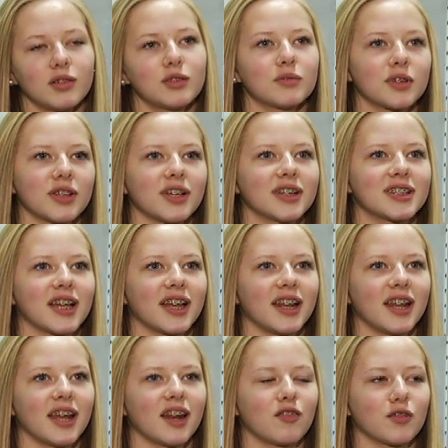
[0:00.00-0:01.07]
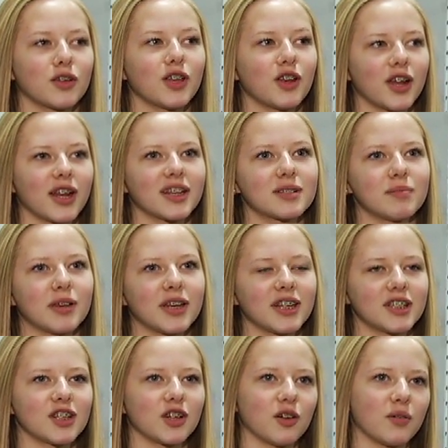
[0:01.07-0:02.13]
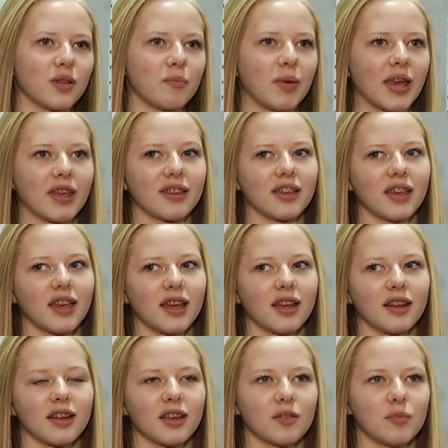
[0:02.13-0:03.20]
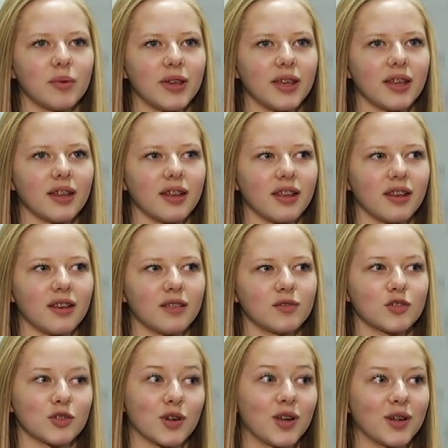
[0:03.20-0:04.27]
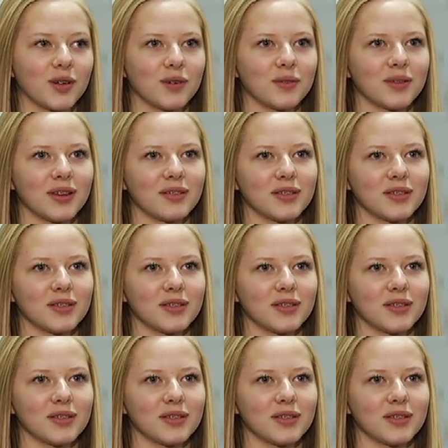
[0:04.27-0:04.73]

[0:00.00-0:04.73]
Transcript: It was really exciting and a really great experience to go with Bayleigh and compete in Toronto.